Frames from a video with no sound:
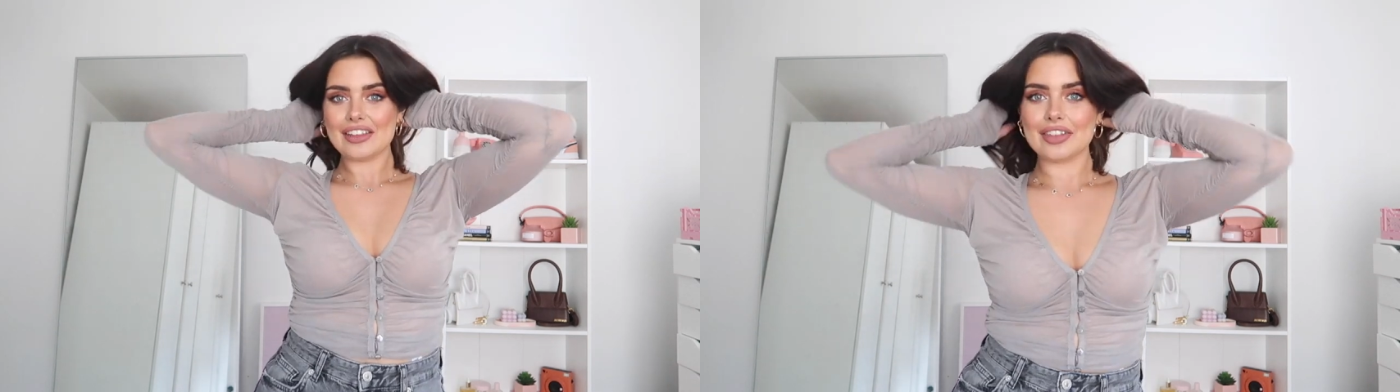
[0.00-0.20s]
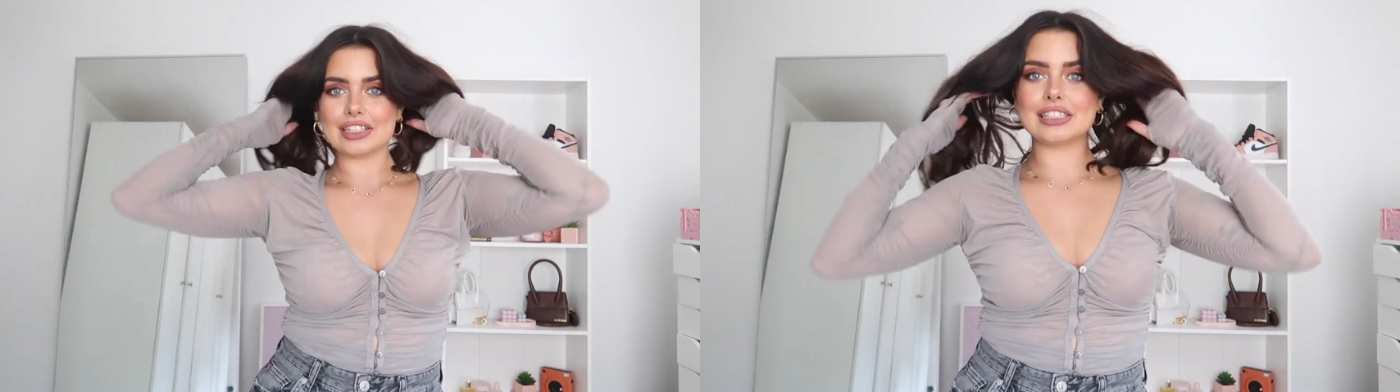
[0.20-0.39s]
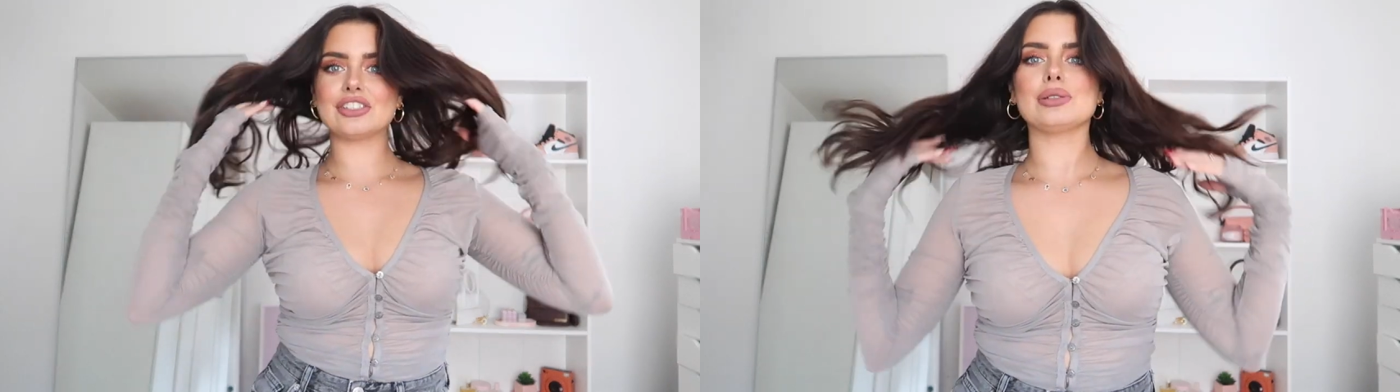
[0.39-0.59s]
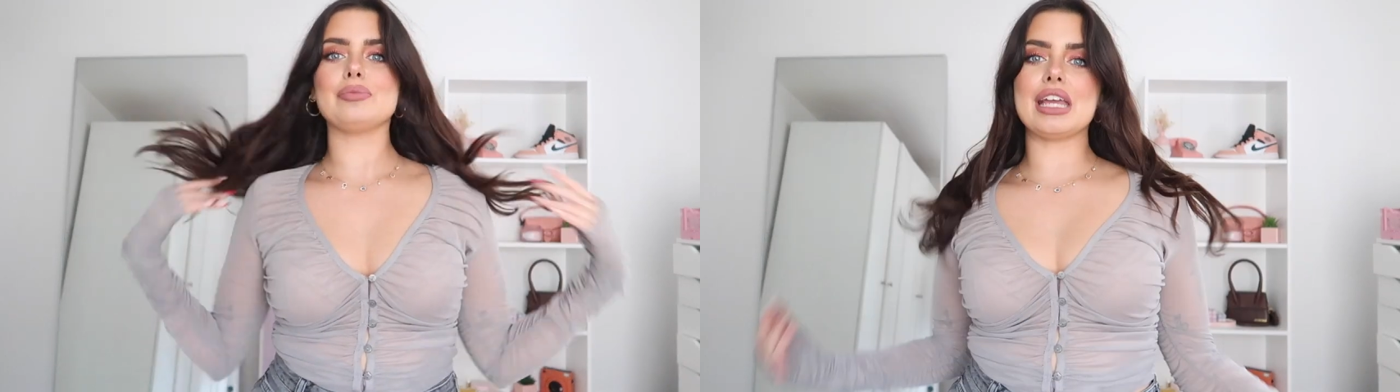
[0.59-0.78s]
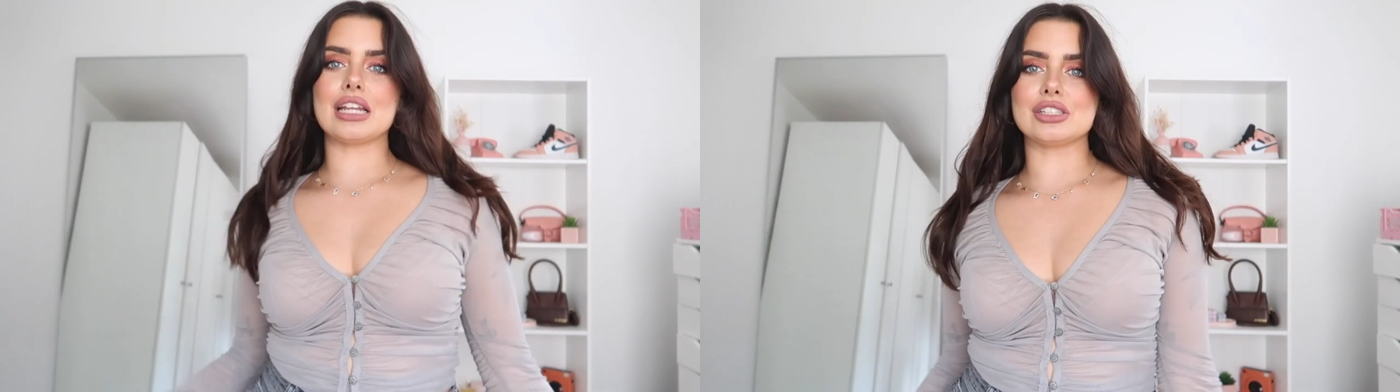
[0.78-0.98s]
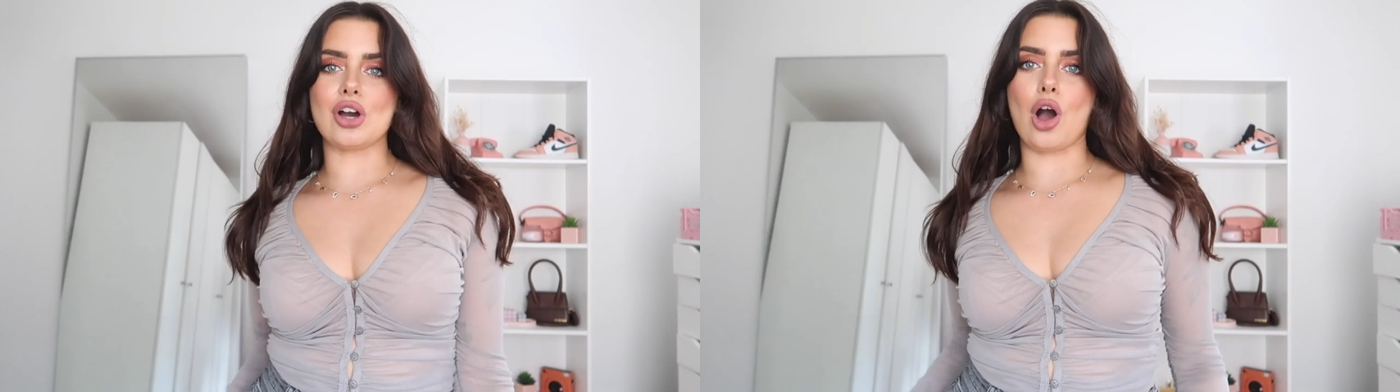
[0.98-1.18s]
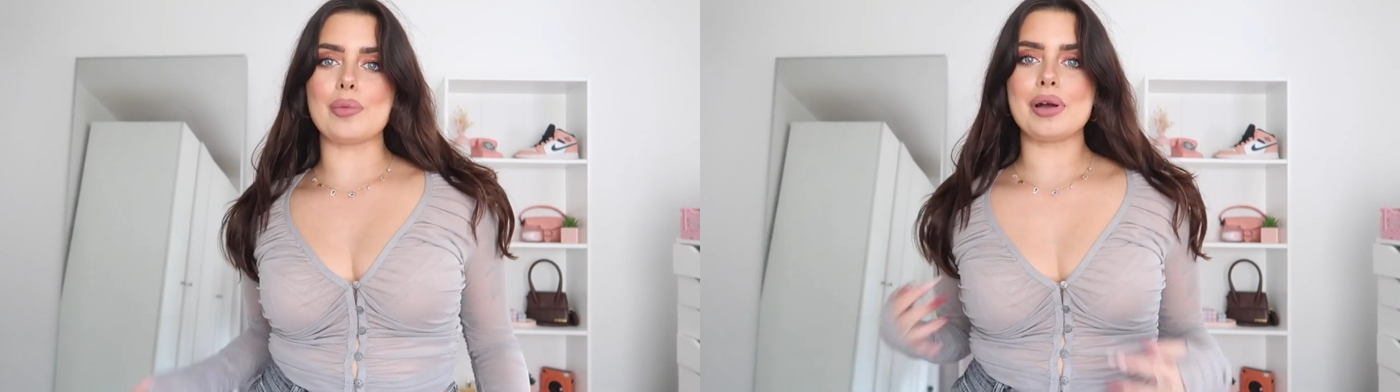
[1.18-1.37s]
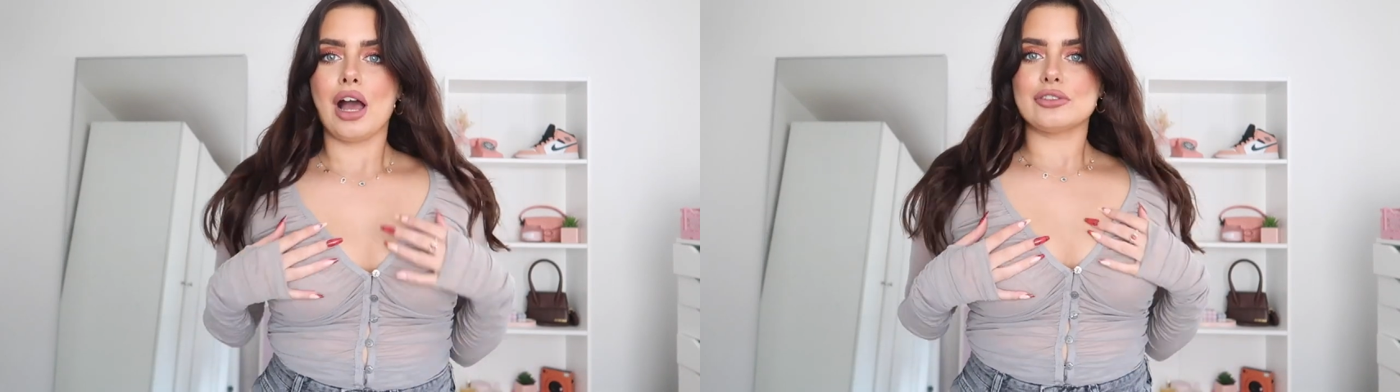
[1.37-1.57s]
This is just me in a
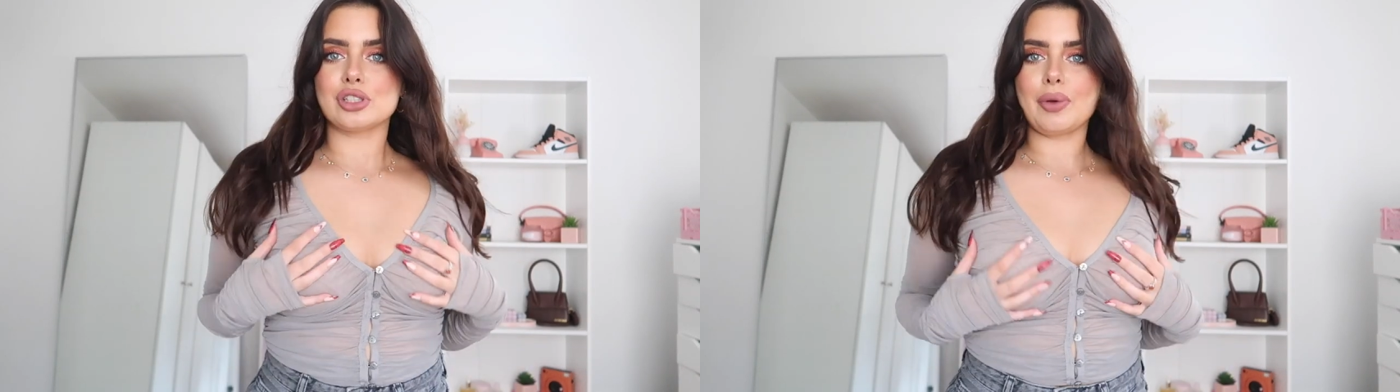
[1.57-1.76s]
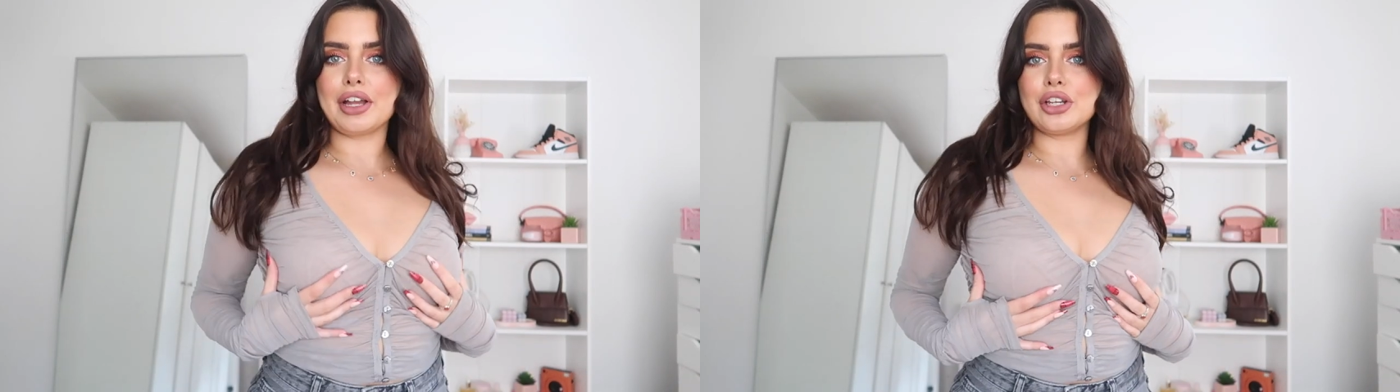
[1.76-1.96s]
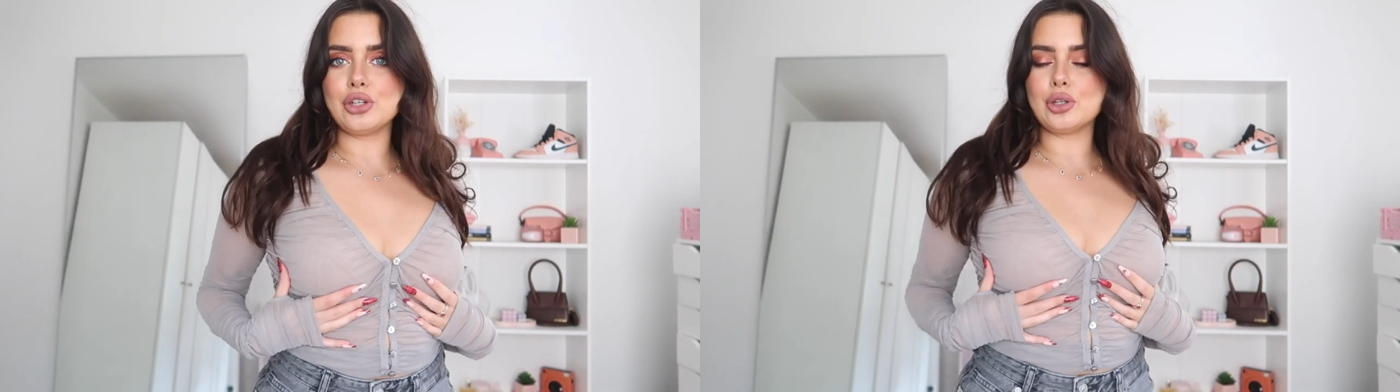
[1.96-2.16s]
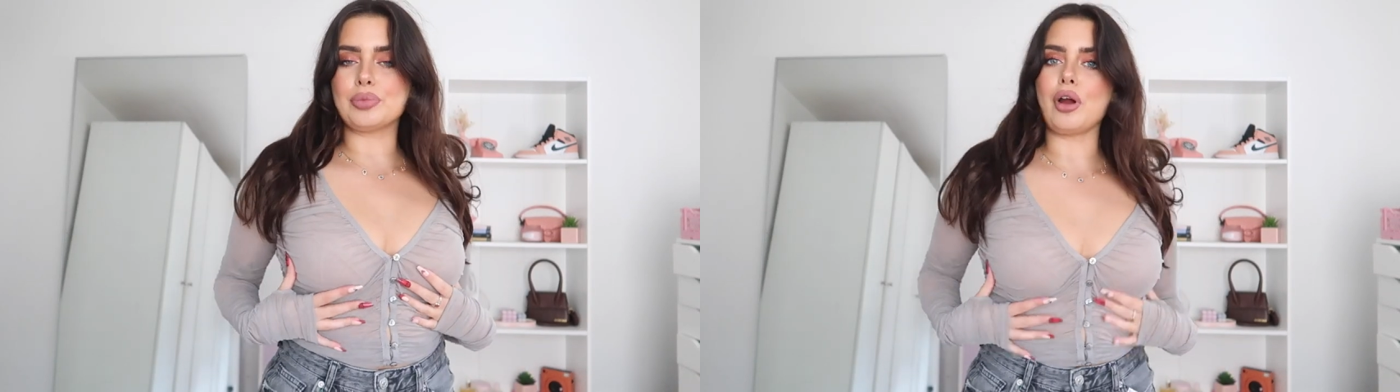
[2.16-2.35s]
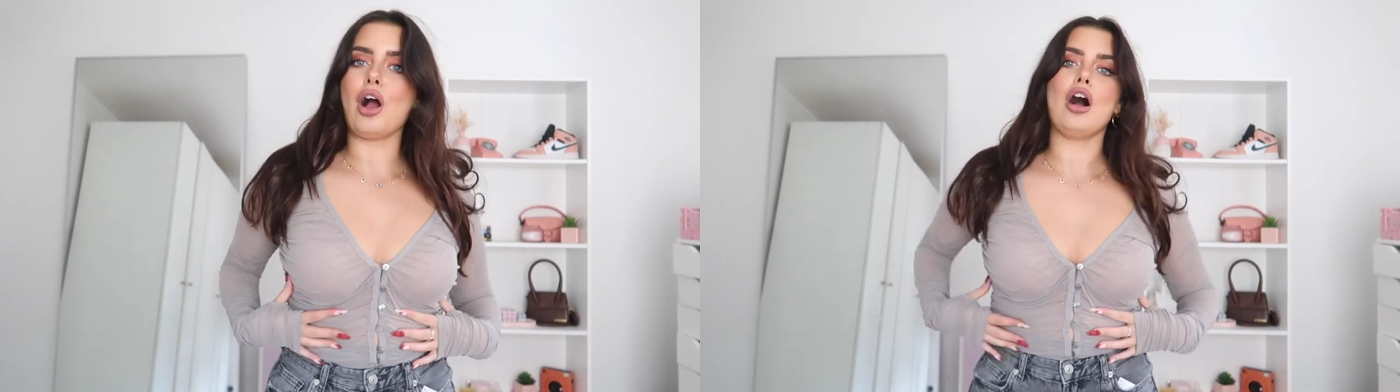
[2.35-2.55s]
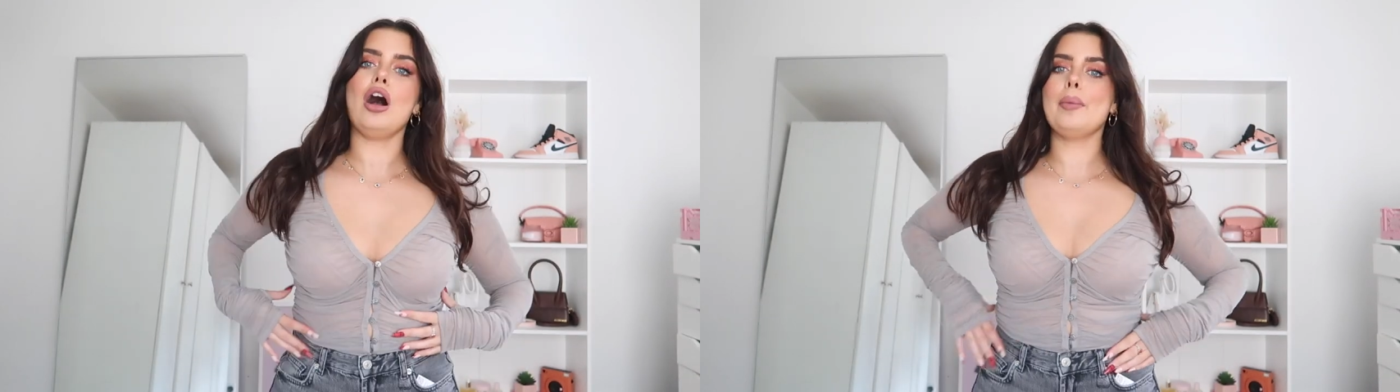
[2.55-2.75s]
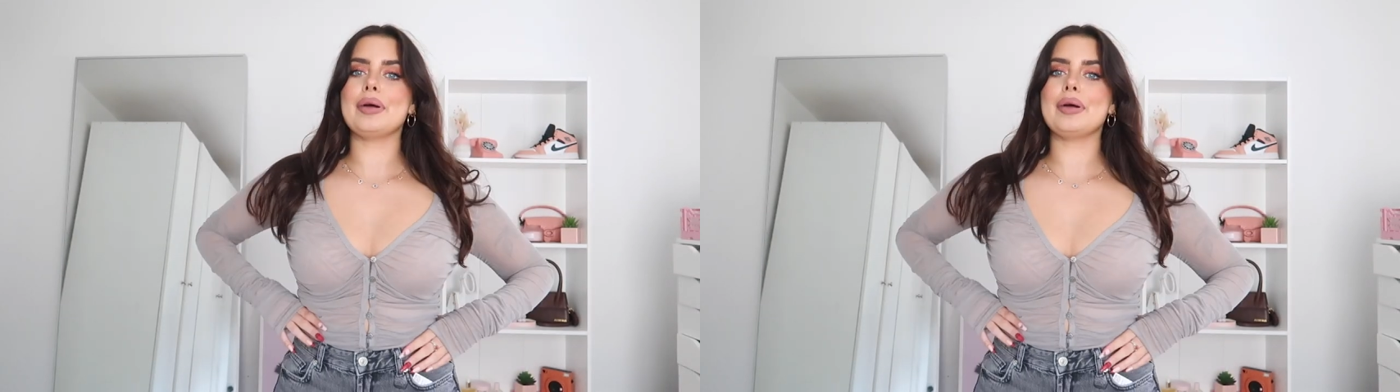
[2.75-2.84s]
top. Just wearing a nude bra,